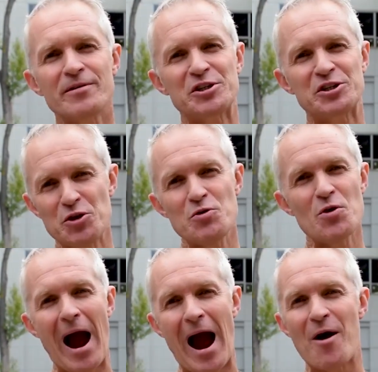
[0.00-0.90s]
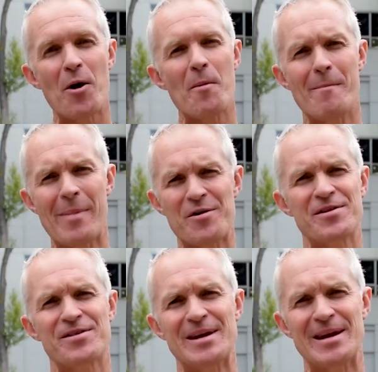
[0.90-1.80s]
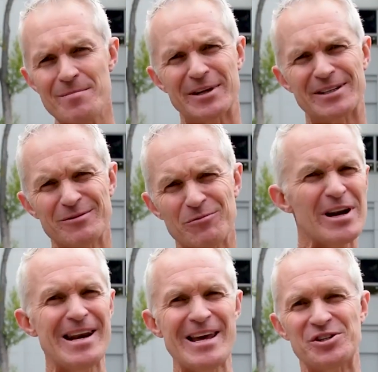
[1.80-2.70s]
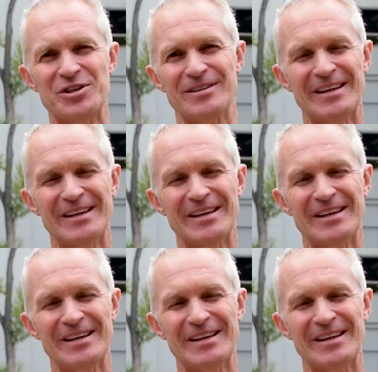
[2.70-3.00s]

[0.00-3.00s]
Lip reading: the 2-hour marathon limit. What a legend.